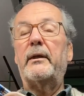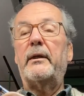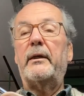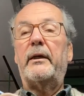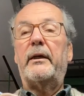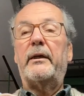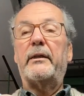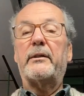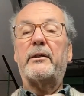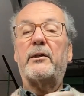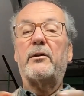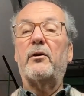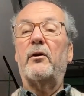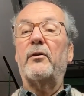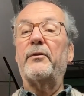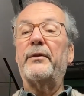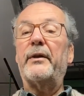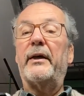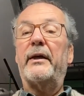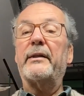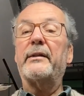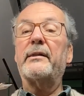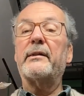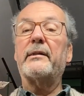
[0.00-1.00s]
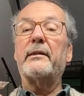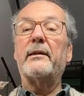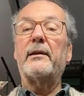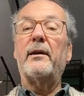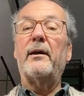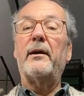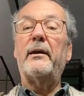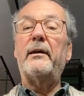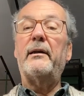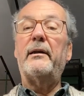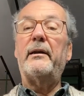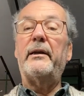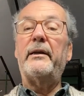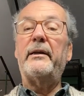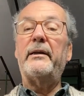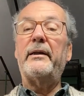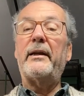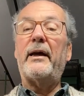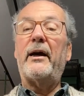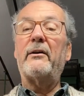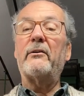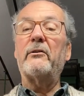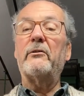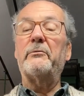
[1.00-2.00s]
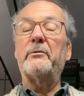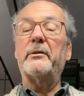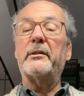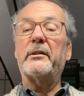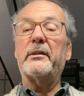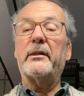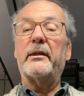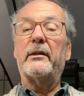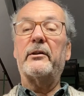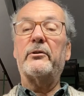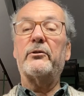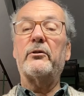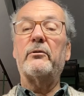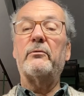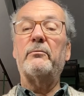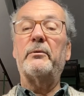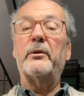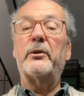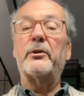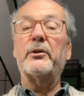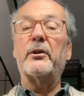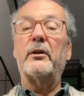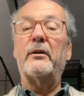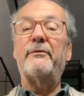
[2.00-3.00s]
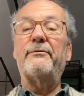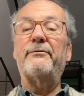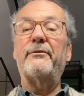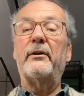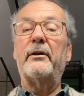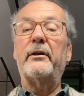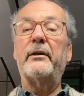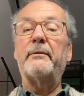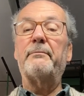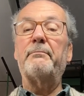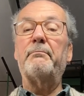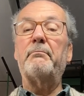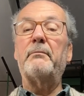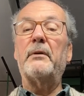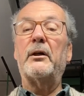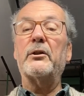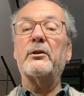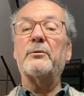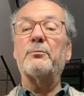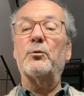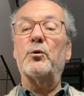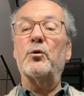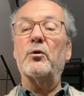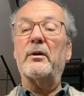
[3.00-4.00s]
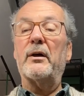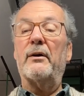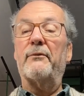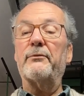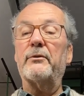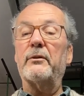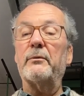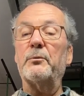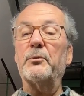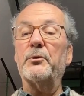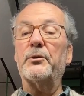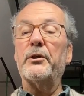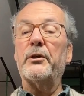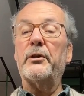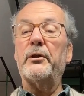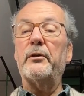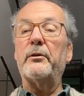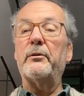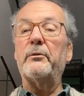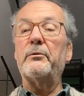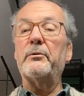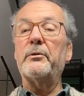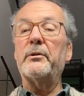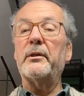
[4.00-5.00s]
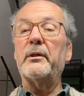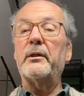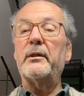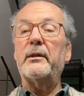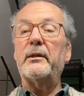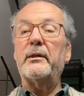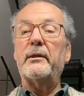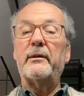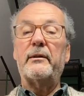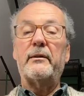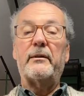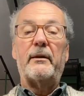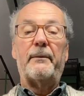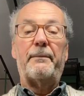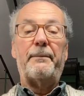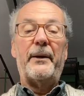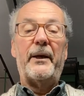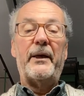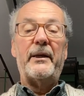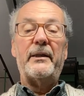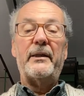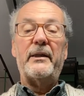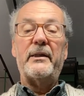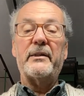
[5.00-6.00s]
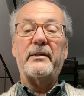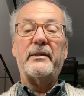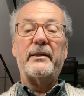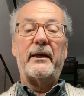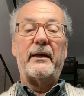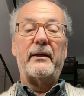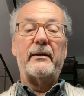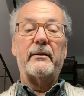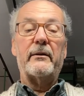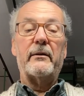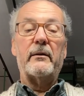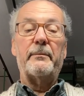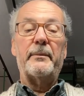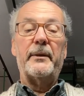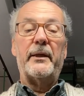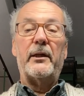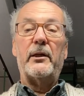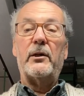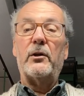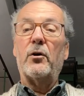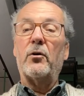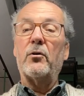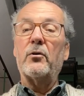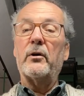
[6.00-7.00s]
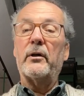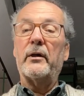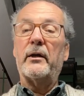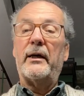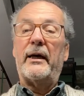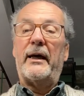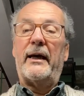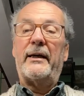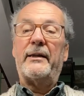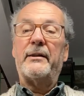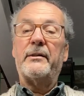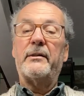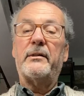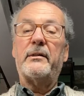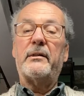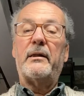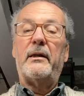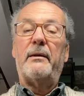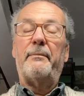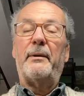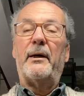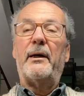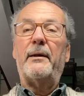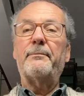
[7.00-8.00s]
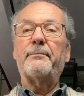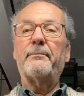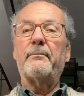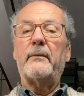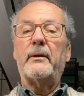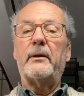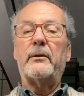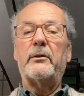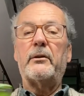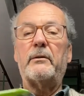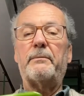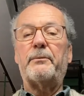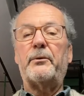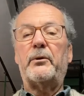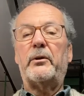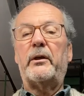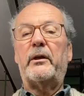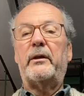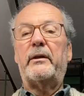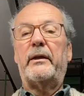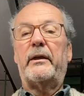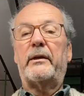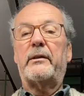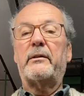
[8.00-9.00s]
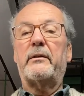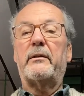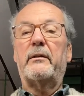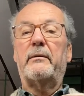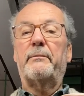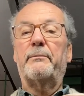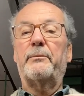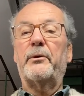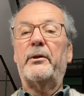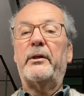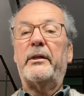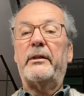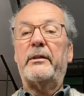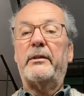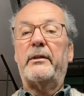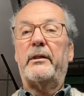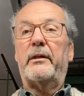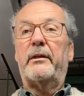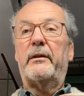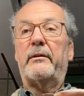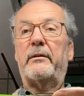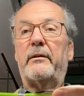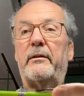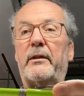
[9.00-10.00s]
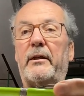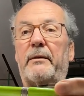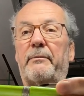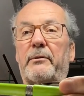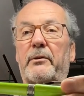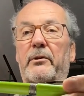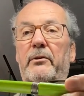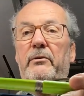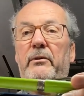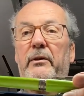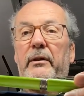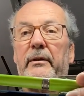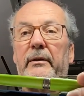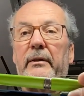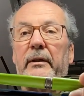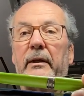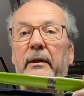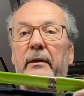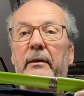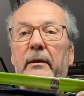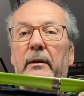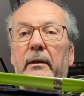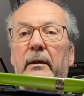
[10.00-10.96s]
It's got that slightly narrower section, which I find much more comfortable to use. The pen is that little bit longer and slimmer. Just putting it next to the Breeze here to demonstrate that.